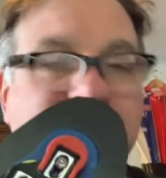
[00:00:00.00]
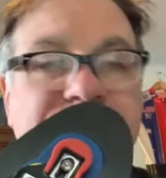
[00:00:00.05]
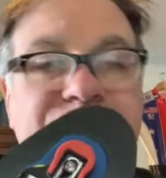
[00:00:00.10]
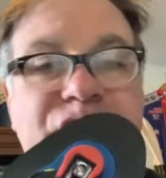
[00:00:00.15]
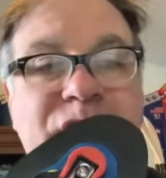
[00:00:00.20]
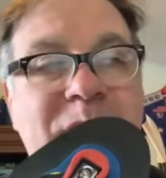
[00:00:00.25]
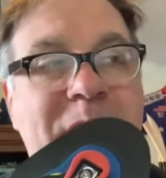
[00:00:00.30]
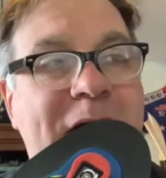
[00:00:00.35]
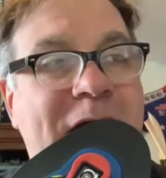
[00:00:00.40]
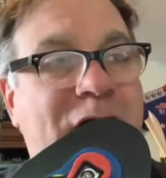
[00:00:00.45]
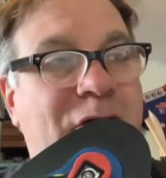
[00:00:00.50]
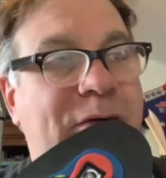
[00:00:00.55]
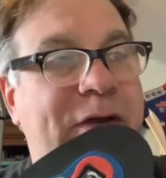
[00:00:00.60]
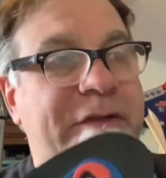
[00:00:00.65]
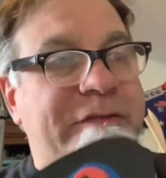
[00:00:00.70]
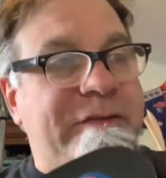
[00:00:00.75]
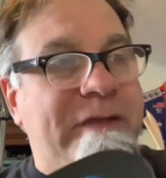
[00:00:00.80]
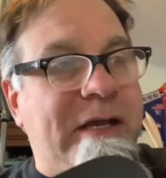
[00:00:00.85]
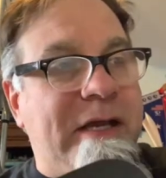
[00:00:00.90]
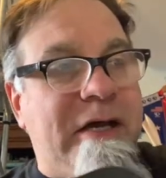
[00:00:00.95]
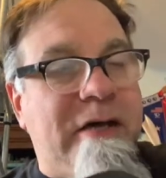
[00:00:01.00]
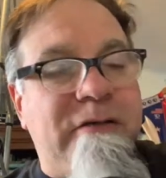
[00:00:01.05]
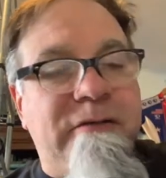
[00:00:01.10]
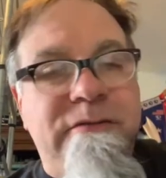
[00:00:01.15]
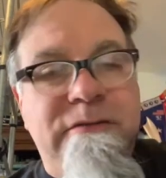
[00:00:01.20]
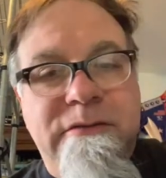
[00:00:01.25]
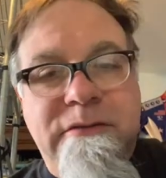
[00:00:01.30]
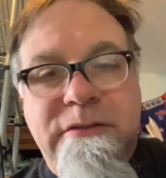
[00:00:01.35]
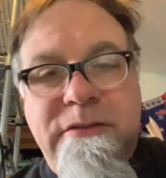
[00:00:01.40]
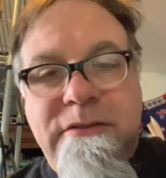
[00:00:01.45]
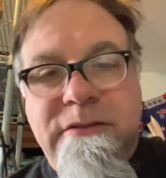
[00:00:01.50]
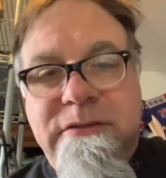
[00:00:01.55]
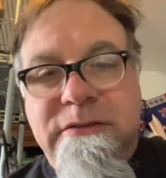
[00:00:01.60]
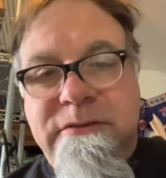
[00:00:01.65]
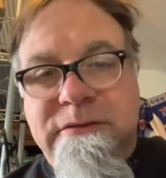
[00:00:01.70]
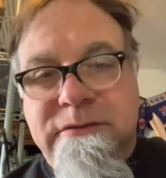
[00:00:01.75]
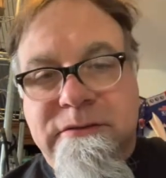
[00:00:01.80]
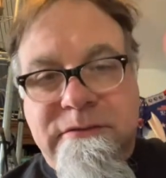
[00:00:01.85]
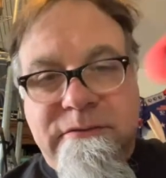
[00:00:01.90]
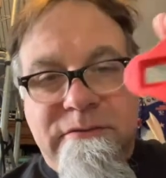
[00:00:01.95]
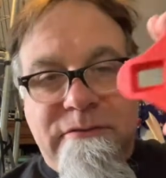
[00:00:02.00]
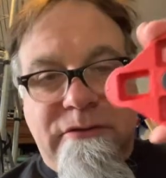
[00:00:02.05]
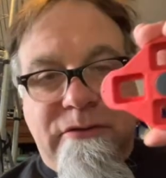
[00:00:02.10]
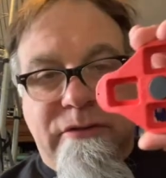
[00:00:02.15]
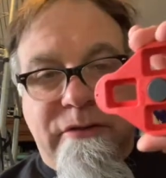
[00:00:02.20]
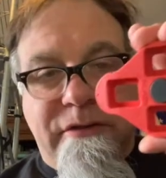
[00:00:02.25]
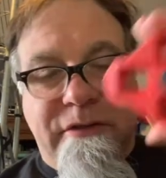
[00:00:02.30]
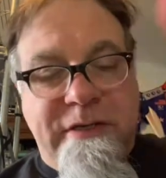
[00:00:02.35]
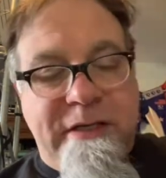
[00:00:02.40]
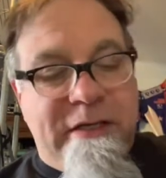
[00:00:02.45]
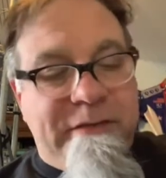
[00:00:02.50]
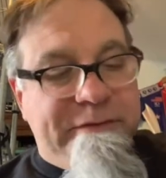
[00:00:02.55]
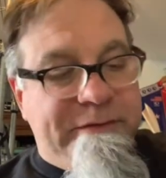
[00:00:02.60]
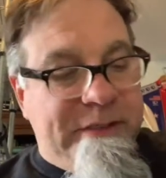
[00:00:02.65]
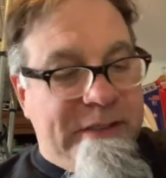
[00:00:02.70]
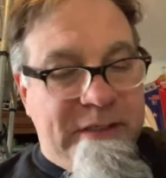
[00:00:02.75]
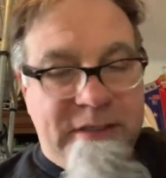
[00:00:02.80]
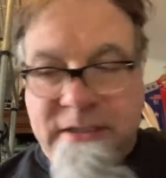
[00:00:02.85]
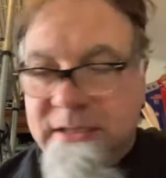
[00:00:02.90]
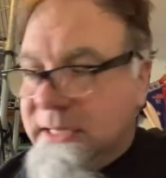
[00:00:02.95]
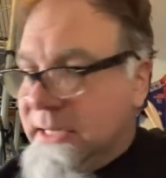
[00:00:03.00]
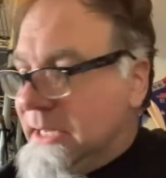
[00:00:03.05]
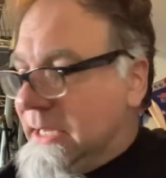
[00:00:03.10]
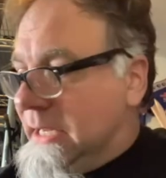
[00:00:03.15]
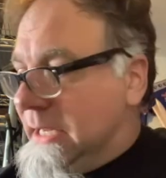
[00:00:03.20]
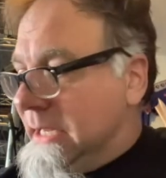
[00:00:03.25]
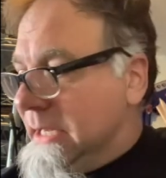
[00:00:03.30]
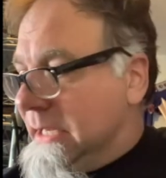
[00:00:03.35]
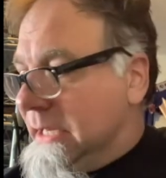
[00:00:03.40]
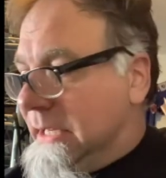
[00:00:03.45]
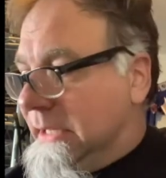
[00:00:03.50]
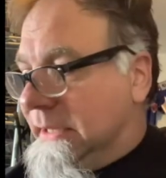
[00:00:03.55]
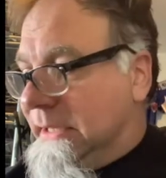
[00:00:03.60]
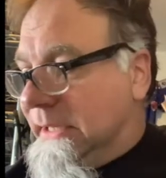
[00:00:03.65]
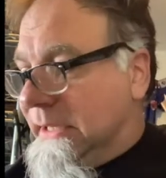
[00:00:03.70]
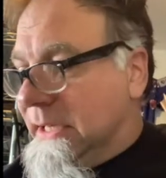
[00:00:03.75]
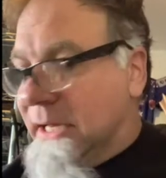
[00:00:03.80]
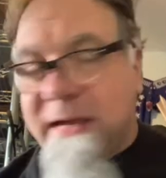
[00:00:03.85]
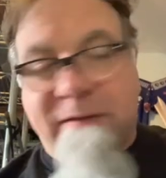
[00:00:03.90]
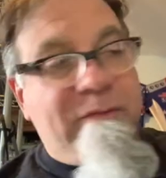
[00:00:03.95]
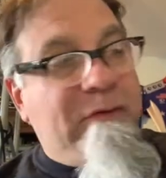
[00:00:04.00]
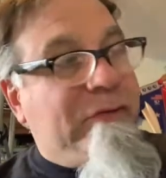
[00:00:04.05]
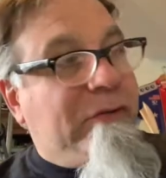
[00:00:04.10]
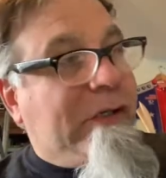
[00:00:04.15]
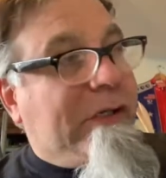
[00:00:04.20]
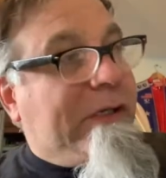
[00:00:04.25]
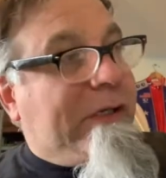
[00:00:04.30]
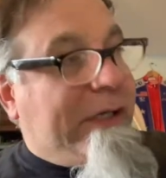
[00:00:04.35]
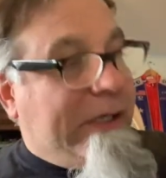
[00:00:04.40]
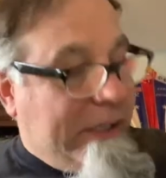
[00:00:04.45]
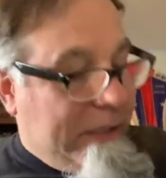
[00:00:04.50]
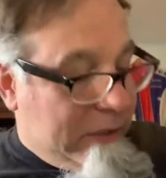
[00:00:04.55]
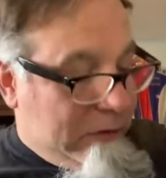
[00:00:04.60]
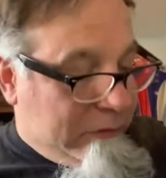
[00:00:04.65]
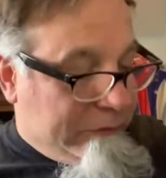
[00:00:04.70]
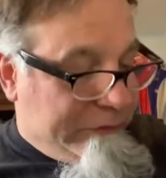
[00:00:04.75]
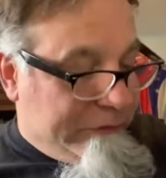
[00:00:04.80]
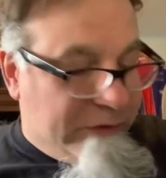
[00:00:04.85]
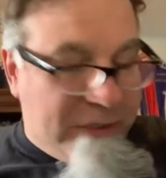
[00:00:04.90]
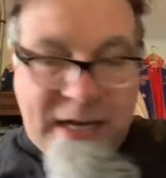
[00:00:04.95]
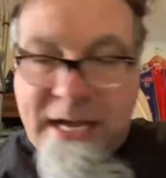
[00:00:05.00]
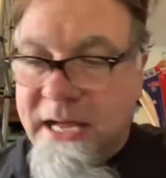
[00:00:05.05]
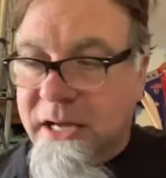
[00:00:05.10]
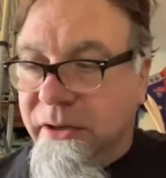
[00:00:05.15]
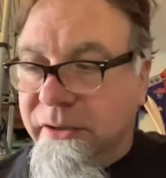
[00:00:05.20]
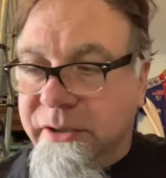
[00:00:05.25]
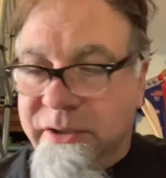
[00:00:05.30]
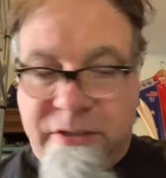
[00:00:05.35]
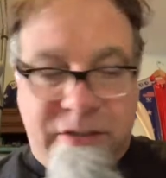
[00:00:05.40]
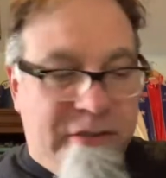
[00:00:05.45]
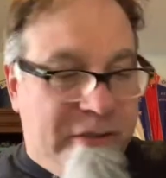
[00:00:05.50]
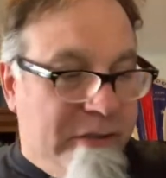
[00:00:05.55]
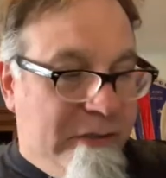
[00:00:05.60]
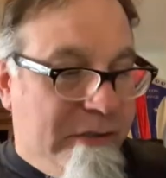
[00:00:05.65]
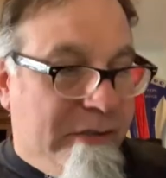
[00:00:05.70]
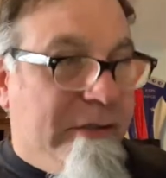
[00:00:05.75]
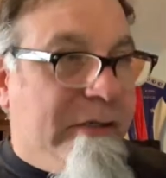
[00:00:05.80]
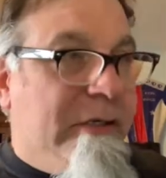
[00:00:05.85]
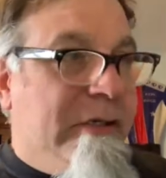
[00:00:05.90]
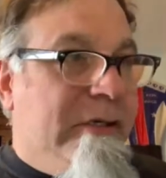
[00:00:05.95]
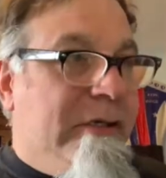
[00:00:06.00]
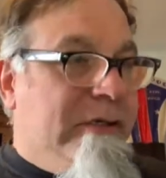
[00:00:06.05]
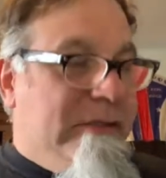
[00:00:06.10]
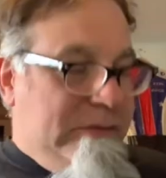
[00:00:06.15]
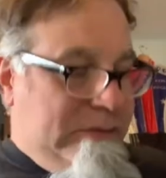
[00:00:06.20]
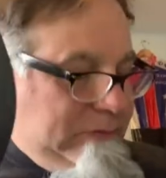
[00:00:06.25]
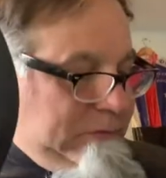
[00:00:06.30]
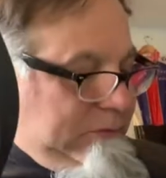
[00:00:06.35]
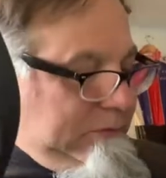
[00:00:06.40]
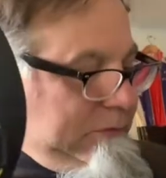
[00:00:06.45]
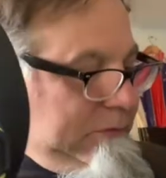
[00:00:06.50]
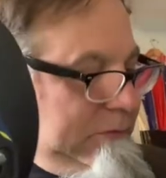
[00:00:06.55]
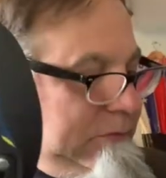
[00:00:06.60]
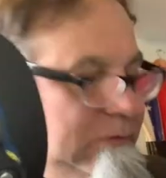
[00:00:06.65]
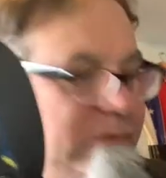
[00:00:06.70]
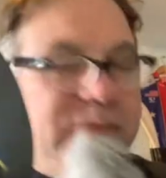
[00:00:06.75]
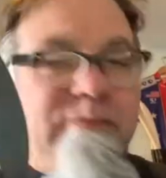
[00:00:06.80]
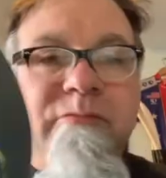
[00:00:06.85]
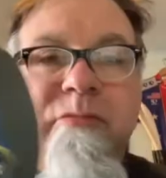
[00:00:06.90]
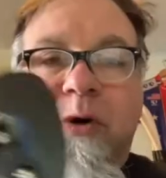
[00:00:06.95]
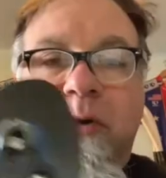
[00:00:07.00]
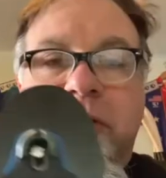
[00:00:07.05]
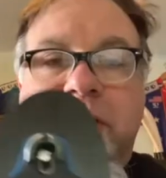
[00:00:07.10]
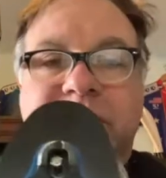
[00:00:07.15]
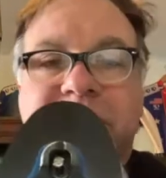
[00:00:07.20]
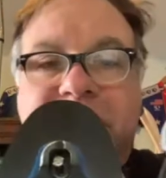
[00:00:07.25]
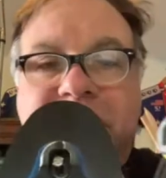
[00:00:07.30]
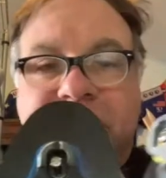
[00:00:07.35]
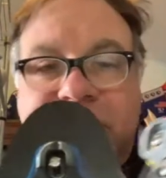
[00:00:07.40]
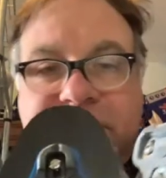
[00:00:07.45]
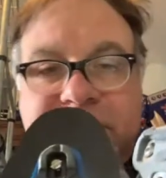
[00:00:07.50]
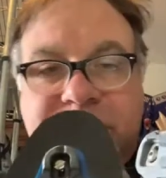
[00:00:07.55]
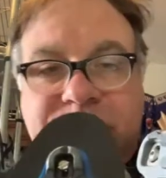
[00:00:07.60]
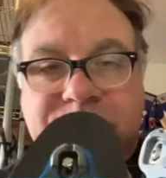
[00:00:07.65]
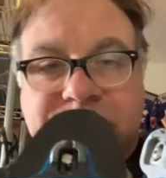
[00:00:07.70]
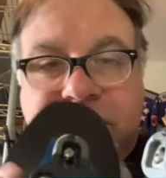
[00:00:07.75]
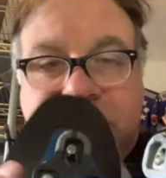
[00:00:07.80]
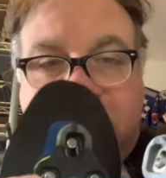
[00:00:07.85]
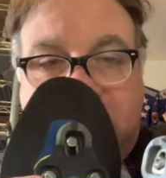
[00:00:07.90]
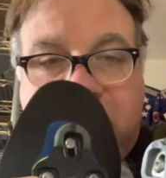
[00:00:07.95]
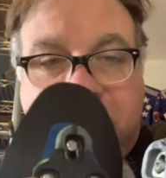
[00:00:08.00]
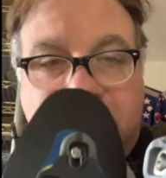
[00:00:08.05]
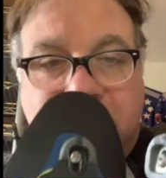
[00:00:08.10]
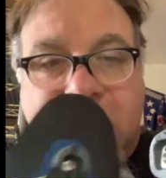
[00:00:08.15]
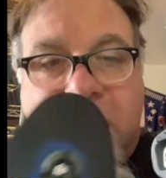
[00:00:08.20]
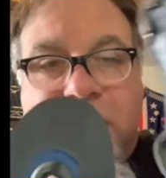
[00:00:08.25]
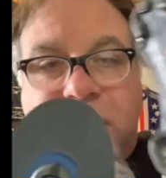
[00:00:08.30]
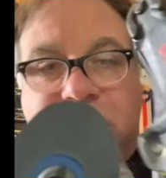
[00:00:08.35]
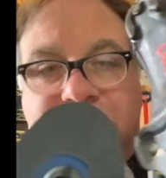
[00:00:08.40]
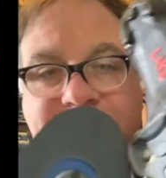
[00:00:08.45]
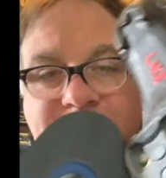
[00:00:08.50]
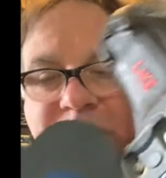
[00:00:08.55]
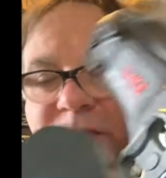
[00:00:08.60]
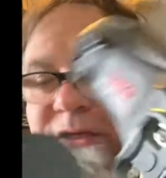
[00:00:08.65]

the Shimano SL, the Look Delta, and I think I have a Look Keo style here. Both of these, Keo knockoff and a